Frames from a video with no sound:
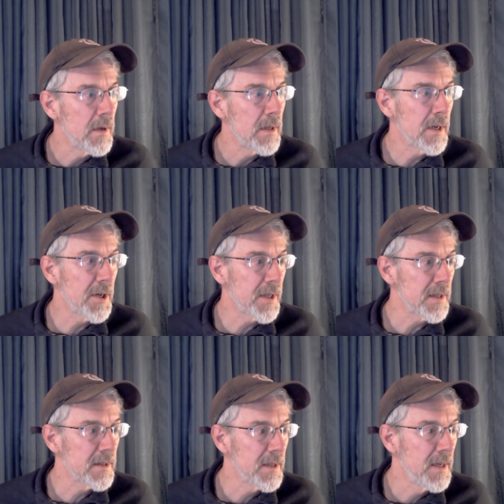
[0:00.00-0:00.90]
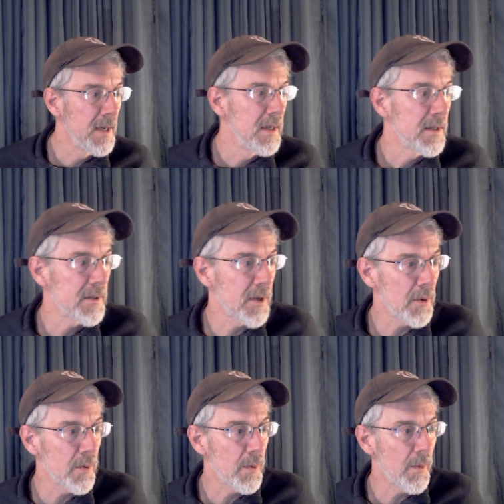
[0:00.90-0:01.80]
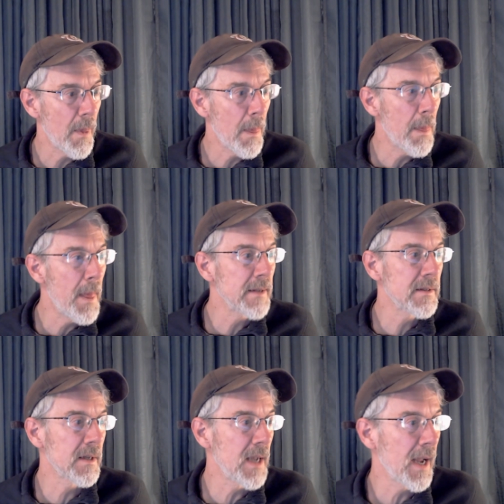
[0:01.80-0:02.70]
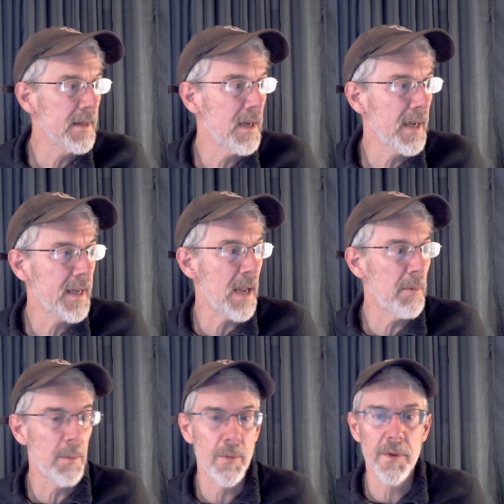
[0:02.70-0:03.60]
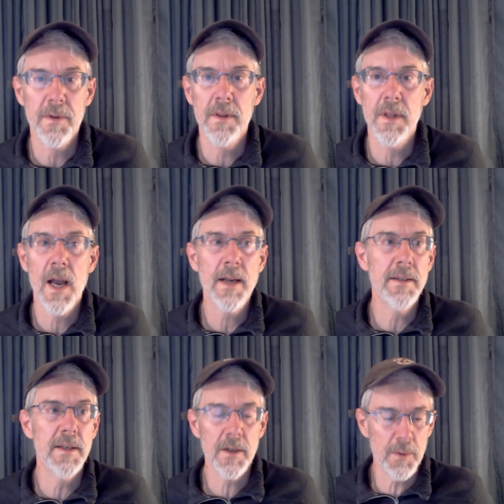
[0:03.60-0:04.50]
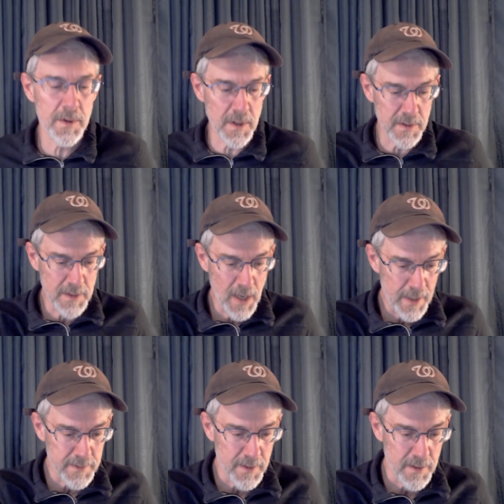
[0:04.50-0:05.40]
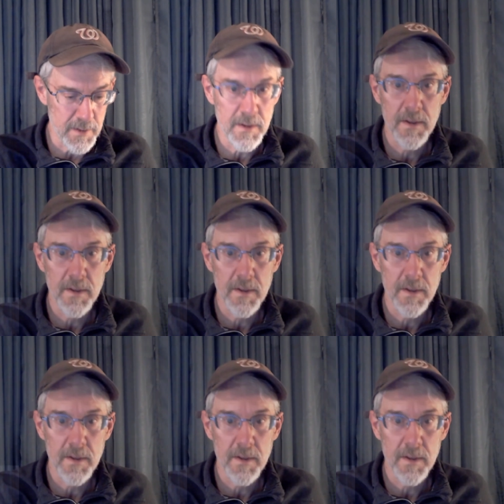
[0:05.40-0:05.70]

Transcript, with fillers: There it is. So that's the guide that I came up with. And the idea with these guides here